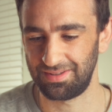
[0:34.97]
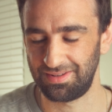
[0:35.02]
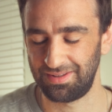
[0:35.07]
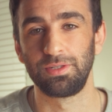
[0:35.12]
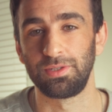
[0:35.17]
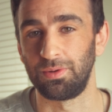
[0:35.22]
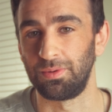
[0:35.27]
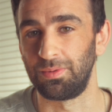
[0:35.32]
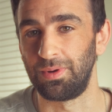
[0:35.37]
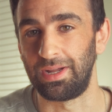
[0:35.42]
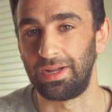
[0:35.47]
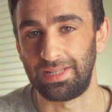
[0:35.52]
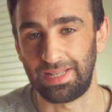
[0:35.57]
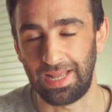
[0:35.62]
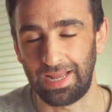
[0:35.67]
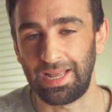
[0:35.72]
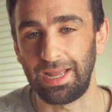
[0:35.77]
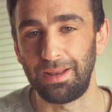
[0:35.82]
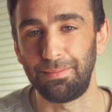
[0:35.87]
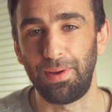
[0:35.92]
So a
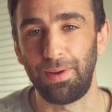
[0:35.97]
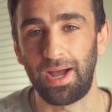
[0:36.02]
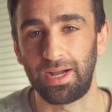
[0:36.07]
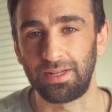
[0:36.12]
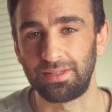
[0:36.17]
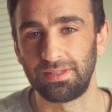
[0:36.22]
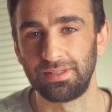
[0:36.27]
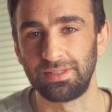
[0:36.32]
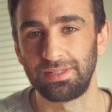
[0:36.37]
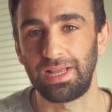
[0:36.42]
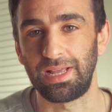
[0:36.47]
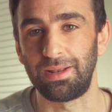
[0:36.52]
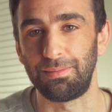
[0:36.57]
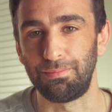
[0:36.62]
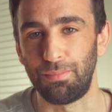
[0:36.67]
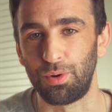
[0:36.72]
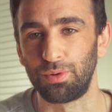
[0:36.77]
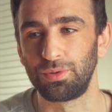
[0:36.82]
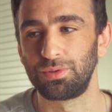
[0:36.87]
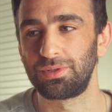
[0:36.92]
decade passes and
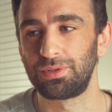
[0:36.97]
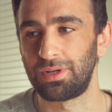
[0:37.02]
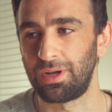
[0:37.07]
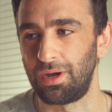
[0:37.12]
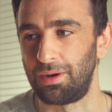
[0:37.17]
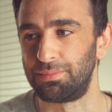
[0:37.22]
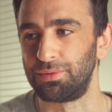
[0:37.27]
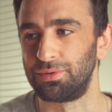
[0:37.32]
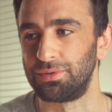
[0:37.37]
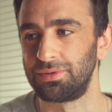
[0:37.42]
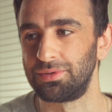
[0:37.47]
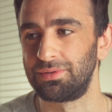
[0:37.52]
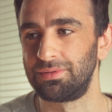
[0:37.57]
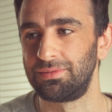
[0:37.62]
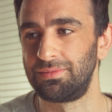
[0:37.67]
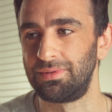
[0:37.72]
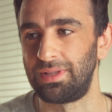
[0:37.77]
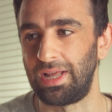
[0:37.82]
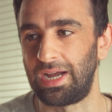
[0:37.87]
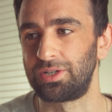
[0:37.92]
most couples,
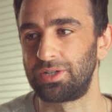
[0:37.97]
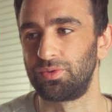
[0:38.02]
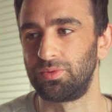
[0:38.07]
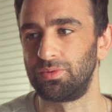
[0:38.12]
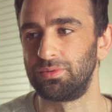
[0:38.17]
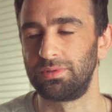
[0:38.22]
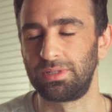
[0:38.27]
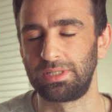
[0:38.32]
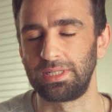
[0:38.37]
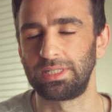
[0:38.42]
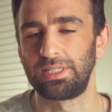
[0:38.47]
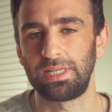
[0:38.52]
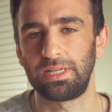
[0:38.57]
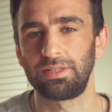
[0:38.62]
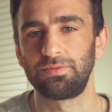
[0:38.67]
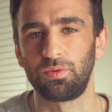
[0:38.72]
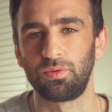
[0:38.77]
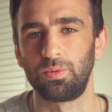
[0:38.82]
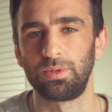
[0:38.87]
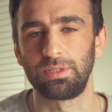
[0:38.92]
the actual
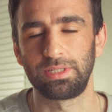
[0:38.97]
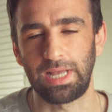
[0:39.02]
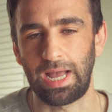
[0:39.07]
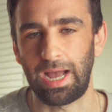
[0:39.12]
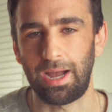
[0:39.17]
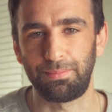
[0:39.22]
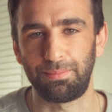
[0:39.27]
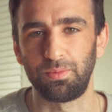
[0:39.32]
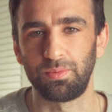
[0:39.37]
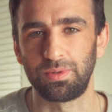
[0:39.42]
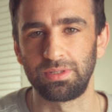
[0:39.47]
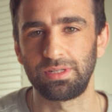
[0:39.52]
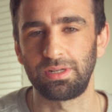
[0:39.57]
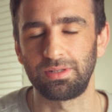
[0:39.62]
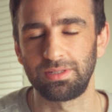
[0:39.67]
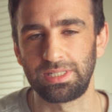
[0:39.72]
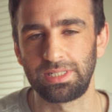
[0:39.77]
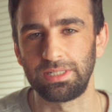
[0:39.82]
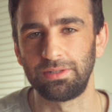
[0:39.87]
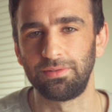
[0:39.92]
successful ones, the happy ones, are
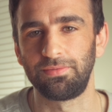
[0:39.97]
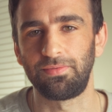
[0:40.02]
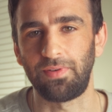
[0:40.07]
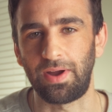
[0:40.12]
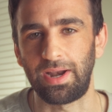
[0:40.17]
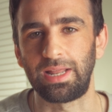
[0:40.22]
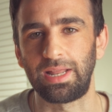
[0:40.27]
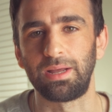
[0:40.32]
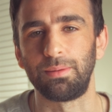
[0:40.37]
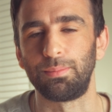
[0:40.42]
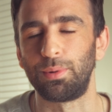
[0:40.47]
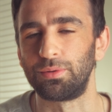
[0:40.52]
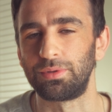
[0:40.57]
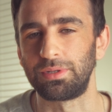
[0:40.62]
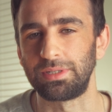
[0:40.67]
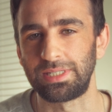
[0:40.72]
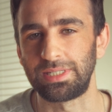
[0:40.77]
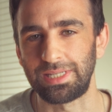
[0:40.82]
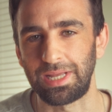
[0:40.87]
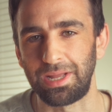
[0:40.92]
still fighting about
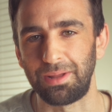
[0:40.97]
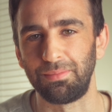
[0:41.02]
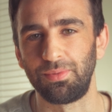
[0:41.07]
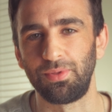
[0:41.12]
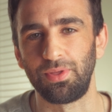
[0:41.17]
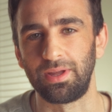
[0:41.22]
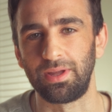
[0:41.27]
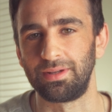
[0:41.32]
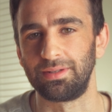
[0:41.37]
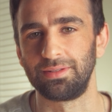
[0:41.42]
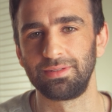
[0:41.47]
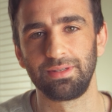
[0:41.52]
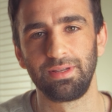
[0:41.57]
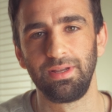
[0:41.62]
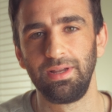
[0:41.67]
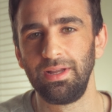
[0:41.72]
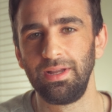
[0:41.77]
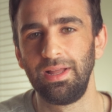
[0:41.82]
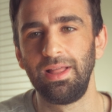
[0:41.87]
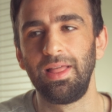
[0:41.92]
the same things.
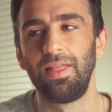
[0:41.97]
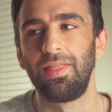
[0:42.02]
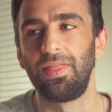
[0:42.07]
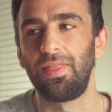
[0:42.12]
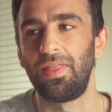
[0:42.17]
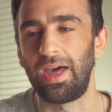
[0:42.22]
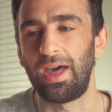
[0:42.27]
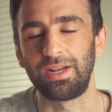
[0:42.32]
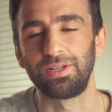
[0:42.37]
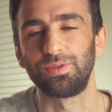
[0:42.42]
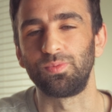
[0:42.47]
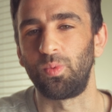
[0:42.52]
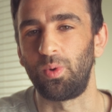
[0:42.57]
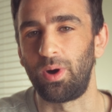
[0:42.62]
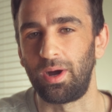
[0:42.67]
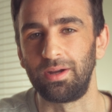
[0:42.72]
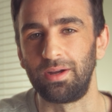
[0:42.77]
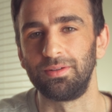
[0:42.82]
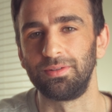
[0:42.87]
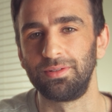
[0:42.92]
That is
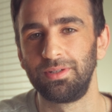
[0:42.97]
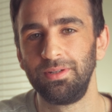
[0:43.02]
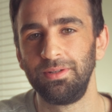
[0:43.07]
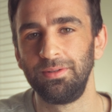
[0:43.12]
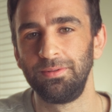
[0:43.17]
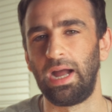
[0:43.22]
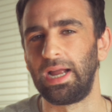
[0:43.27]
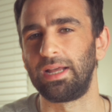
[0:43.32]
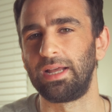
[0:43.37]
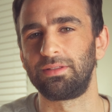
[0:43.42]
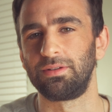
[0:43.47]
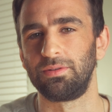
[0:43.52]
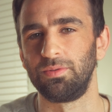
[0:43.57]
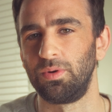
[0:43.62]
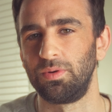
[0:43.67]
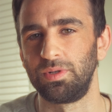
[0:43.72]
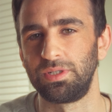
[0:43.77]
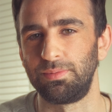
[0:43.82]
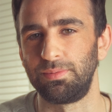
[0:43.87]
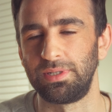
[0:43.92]
wild. I get there will
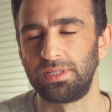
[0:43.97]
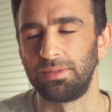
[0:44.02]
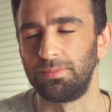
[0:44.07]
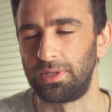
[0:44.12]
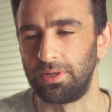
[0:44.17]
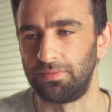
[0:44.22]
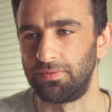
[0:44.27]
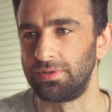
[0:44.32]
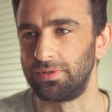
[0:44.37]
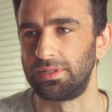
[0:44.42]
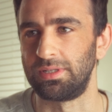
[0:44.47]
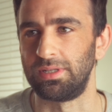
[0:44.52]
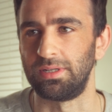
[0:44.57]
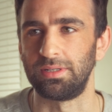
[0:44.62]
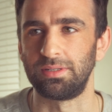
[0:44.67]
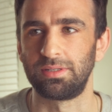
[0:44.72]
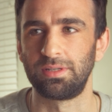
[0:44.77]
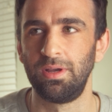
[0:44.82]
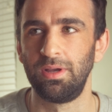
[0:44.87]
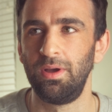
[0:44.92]
always be some
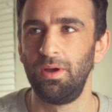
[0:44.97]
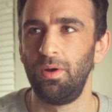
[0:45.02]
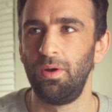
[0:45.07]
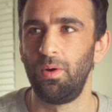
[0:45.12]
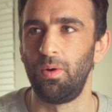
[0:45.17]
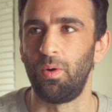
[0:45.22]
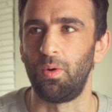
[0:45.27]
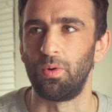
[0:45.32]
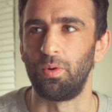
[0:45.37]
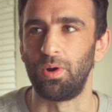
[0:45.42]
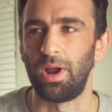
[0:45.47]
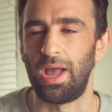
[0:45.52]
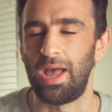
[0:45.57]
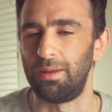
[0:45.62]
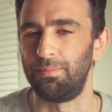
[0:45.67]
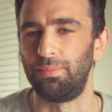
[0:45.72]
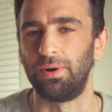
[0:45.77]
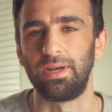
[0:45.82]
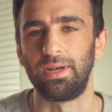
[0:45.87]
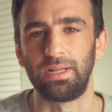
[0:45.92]
differences or
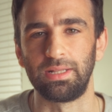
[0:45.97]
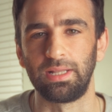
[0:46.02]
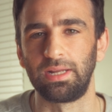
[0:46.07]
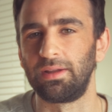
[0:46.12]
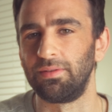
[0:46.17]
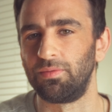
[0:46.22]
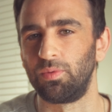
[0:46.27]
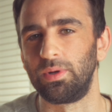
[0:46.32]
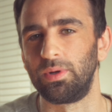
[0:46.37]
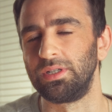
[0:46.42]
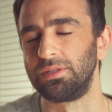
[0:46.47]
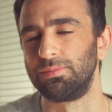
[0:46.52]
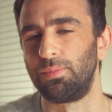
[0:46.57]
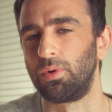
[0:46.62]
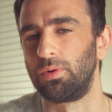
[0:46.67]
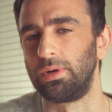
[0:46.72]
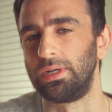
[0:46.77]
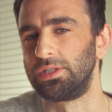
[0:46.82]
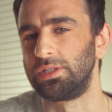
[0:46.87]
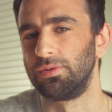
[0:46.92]
headbutting, like if one is
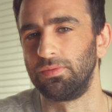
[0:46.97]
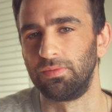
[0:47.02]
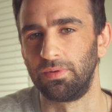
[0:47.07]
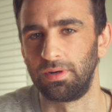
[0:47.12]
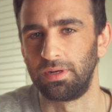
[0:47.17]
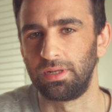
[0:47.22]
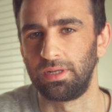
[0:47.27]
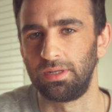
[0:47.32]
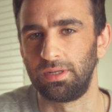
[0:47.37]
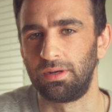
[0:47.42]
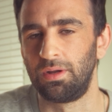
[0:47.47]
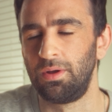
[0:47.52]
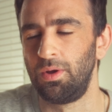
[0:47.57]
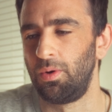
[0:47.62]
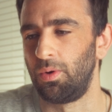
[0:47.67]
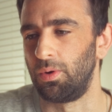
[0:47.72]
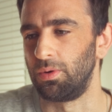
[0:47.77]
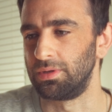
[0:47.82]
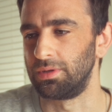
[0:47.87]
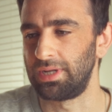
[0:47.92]
more introverted
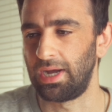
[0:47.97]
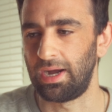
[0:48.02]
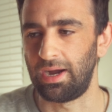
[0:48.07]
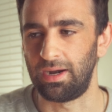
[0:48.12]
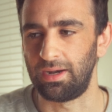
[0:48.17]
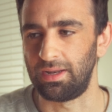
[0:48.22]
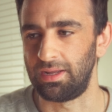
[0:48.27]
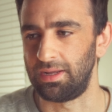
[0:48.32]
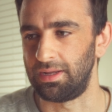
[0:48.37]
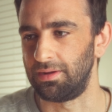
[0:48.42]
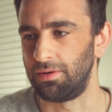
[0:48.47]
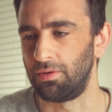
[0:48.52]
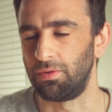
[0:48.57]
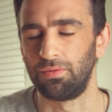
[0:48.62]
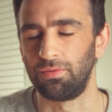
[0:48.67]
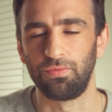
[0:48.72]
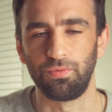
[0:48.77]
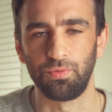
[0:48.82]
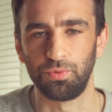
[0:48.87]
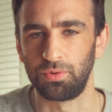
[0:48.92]
or tidy or
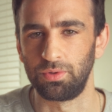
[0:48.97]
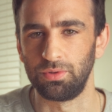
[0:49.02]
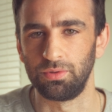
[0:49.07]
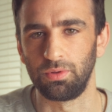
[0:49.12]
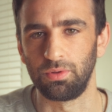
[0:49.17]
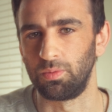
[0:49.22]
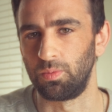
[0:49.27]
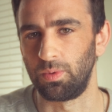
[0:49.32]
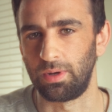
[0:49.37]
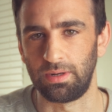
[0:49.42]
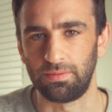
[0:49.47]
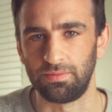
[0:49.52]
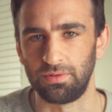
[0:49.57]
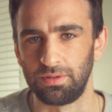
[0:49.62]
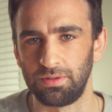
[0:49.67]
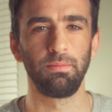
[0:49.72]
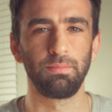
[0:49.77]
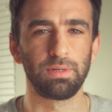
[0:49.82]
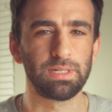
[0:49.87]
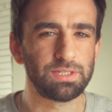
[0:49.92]
frugal or
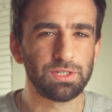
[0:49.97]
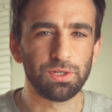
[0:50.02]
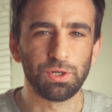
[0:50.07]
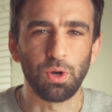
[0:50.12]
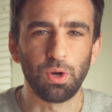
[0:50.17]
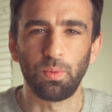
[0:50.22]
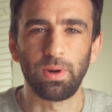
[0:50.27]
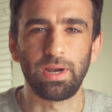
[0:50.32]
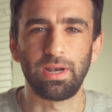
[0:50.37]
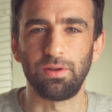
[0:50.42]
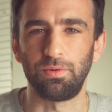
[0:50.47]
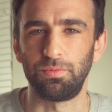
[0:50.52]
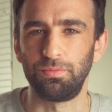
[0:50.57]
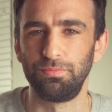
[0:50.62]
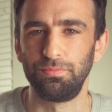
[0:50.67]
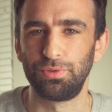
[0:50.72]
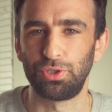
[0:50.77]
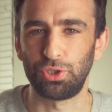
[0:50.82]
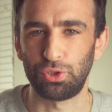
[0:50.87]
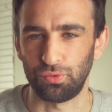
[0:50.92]
whatever. But is there no way
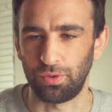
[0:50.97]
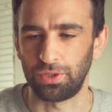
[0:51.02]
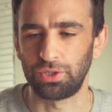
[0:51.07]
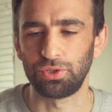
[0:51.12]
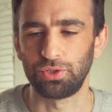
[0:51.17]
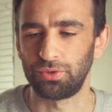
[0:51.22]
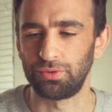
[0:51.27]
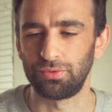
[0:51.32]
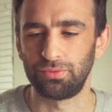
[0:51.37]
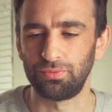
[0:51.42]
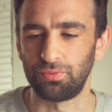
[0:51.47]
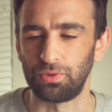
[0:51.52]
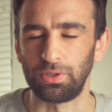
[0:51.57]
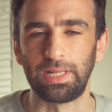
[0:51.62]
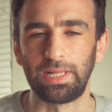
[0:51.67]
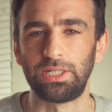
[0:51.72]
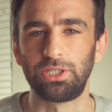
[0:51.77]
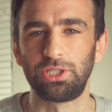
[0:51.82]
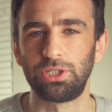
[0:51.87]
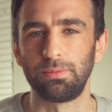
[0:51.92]
to structure
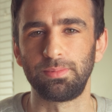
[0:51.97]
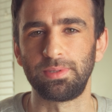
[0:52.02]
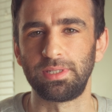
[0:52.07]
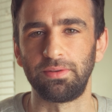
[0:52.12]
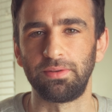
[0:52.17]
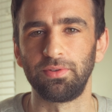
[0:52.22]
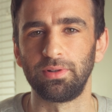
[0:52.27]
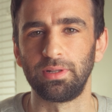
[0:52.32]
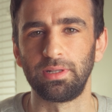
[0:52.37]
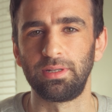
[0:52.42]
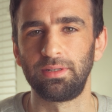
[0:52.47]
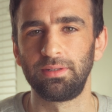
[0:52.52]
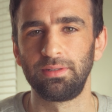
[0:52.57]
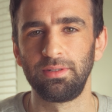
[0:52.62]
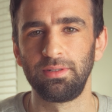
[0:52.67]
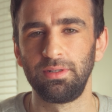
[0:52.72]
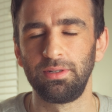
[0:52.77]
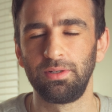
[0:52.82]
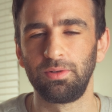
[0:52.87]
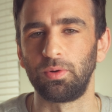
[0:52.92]
relationships differently?
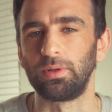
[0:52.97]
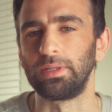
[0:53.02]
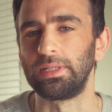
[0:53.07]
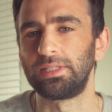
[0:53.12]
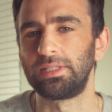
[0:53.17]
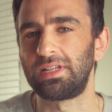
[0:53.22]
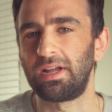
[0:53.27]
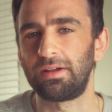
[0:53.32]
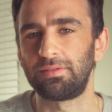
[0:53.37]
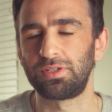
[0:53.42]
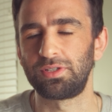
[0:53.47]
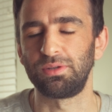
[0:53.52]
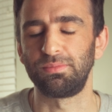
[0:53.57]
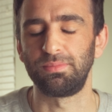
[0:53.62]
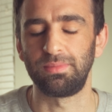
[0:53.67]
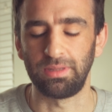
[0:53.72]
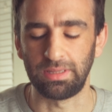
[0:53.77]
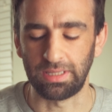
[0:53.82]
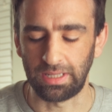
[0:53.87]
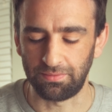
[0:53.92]
Or at least have
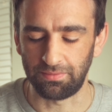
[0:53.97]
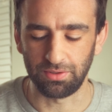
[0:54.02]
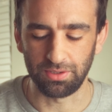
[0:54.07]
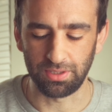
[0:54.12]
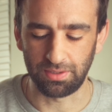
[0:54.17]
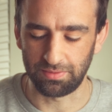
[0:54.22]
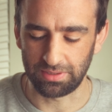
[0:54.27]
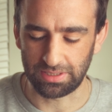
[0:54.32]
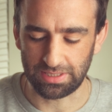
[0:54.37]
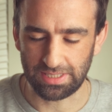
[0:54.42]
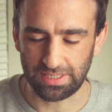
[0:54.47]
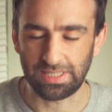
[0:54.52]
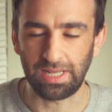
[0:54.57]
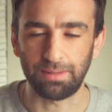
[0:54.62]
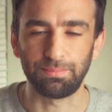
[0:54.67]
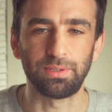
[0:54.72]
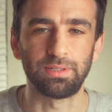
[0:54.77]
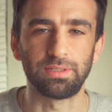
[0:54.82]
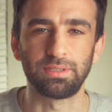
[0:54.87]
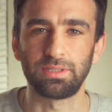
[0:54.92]
some level of
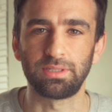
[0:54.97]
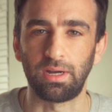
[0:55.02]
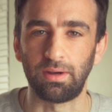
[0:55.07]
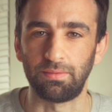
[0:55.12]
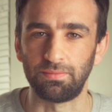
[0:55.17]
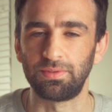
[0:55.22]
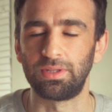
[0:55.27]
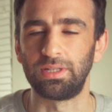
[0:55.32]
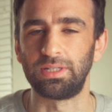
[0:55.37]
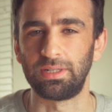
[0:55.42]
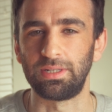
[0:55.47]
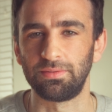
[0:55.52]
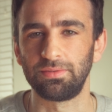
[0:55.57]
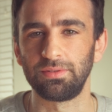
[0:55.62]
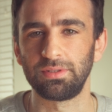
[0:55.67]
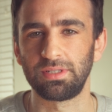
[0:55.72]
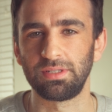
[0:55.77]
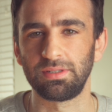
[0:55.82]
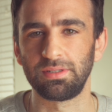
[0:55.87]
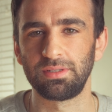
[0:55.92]
acceptance of the
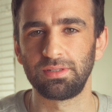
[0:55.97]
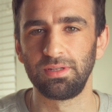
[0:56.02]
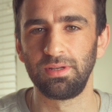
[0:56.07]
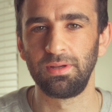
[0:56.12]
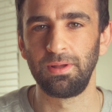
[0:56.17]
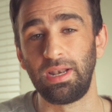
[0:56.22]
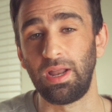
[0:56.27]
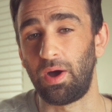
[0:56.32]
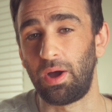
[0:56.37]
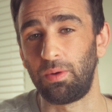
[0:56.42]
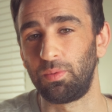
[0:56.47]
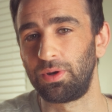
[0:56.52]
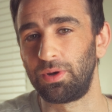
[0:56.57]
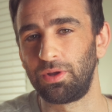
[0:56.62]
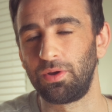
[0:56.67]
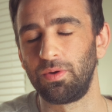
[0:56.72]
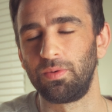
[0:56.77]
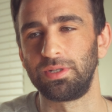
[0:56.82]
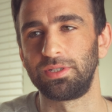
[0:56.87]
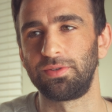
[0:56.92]
differences? Now, I wouldn't
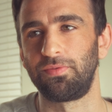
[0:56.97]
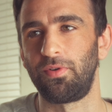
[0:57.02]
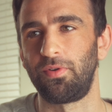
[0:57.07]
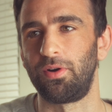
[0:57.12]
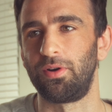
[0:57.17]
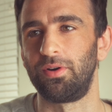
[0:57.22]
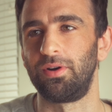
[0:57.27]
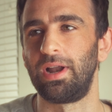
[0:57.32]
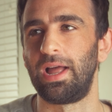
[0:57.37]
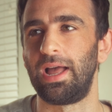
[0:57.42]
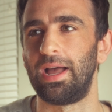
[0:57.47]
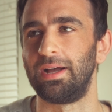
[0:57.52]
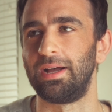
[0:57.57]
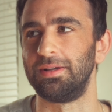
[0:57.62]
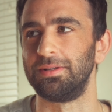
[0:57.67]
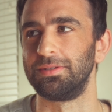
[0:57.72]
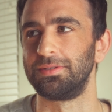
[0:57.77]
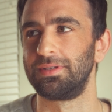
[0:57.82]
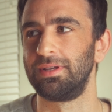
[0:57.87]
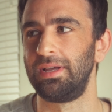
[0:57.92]
go as far
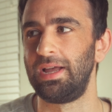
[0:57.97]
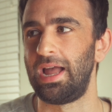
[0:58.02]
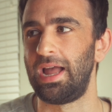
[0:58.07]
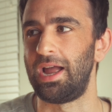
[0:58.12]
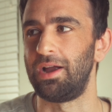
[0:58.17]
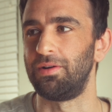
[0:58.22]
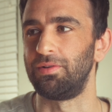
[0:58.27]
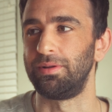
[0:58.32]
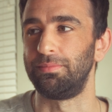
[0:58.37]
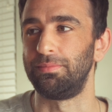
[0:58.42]
as Harry